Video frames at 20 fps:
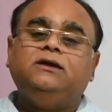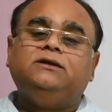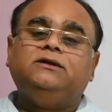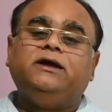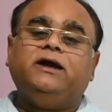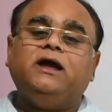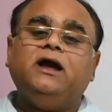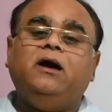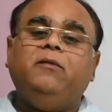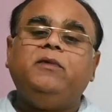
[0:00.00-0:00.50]

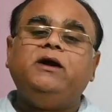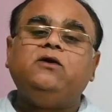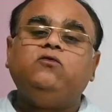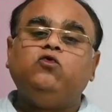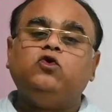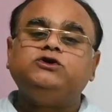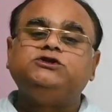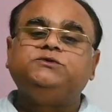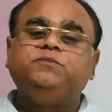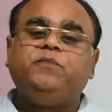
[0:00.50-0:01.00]
the
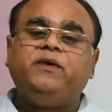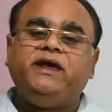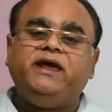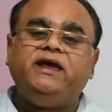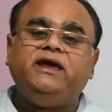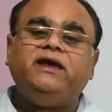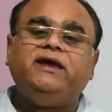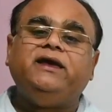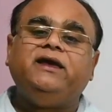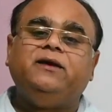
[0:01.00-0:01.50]
government was
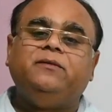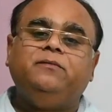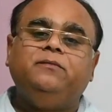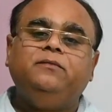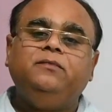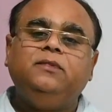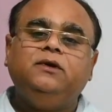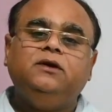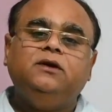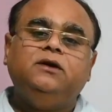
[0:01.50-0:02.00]
paying
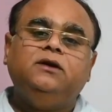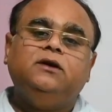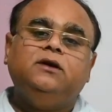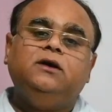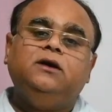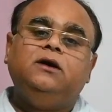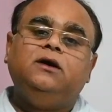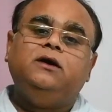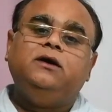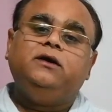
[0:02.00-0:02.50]

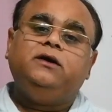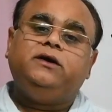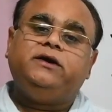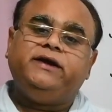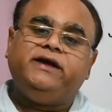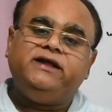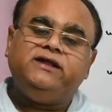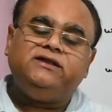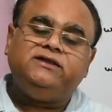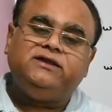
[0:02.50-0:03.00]
him
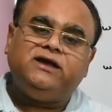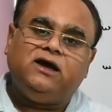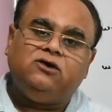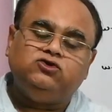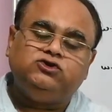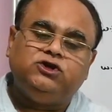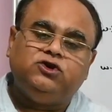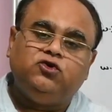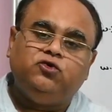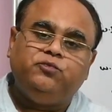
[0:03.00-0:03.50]

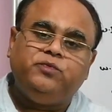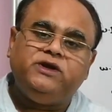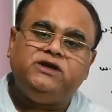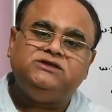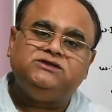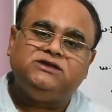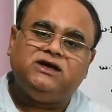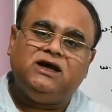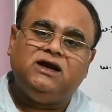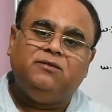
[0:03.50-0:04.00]
10,000
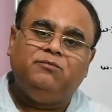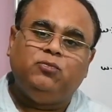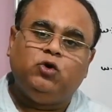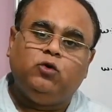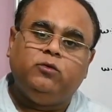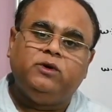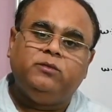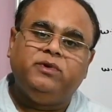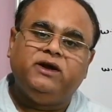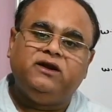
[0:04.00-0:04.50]
rupees
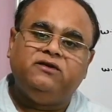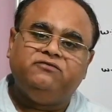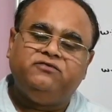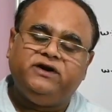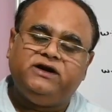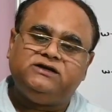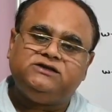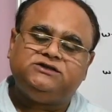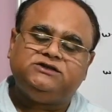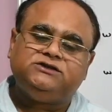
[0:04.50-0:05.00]
unemployment
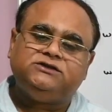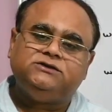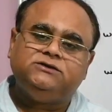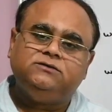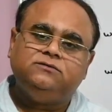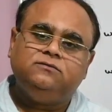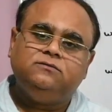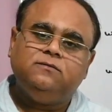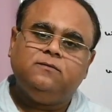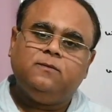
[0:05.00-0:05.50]

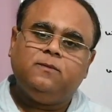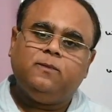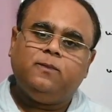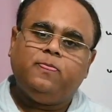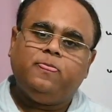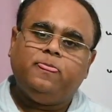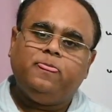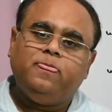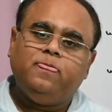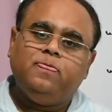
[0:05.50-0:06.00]
benefits.
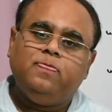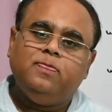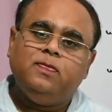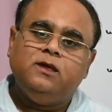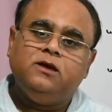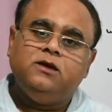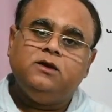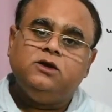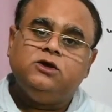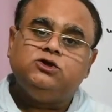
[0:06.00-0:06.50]

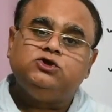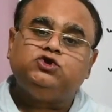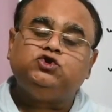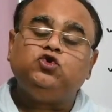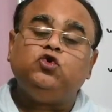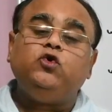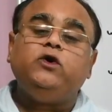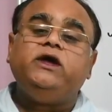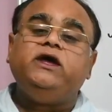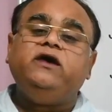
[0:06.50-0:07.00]

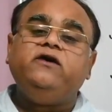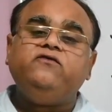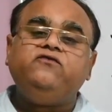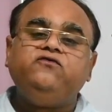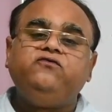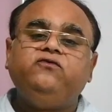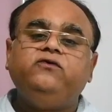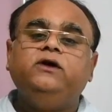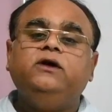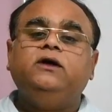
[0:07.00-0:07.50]
So
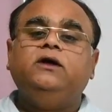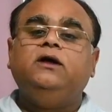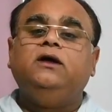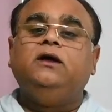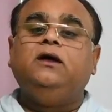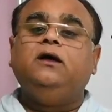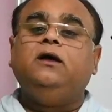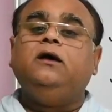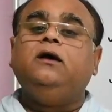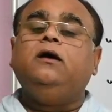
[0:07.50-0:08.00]
if
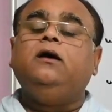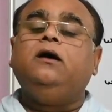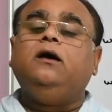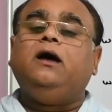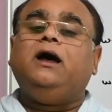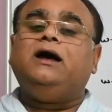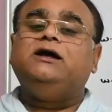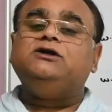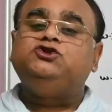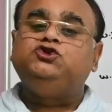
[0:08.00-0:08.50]

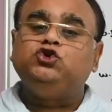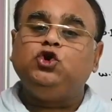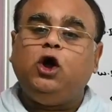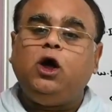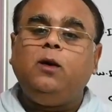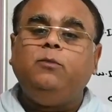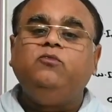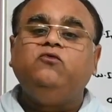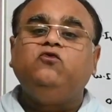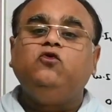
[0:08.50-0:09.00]
a
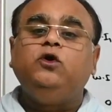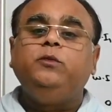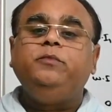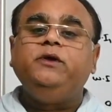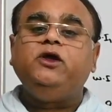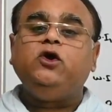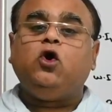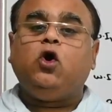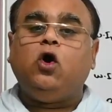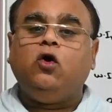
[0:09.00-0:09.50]
job would
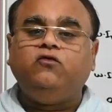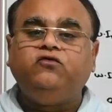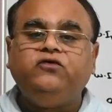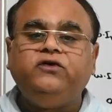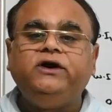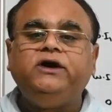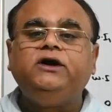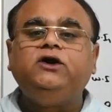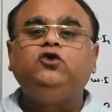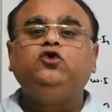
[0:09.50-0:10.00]
be
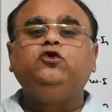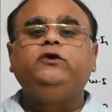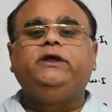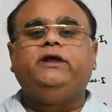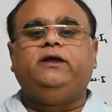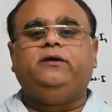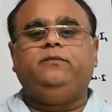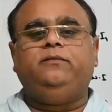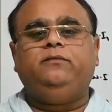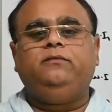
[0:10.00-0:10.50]
offered to
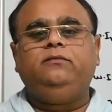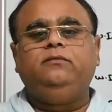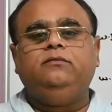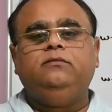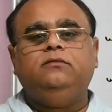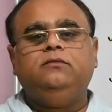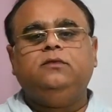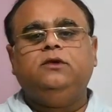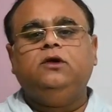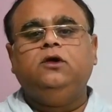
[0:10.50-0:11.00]

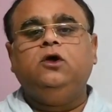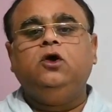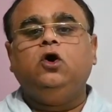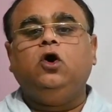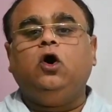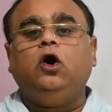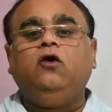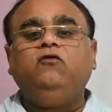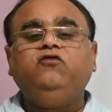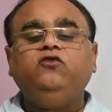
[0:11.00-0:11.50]
him
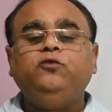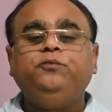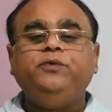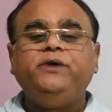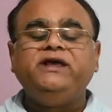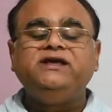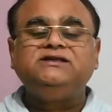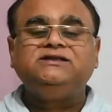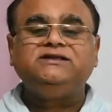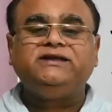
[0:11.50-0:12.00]
of
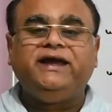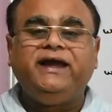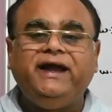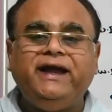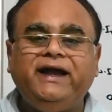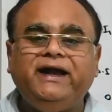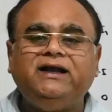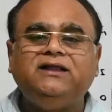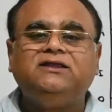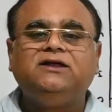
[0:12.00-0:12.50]
rupees
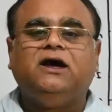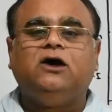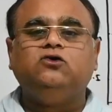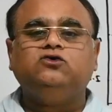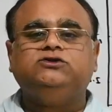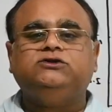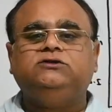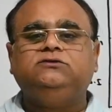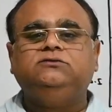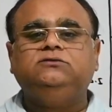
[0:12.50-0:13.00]

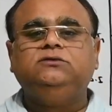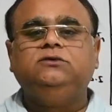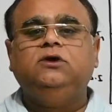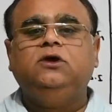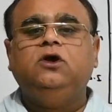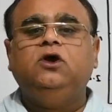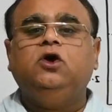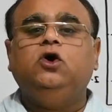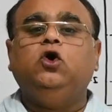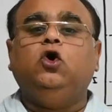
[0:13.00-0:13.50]

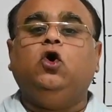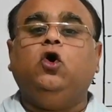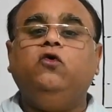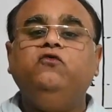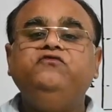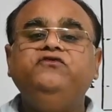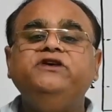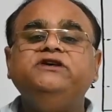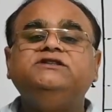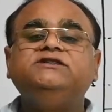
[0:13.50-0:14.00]
8,000,
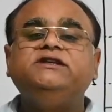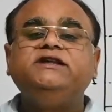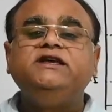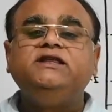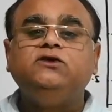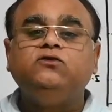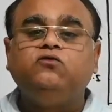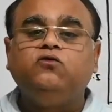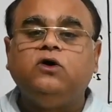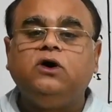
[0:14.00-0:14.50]
obviously
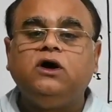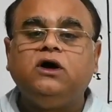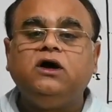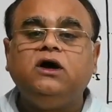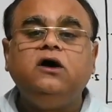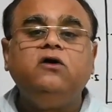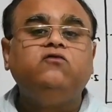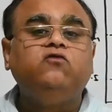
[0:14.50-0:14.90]
the worker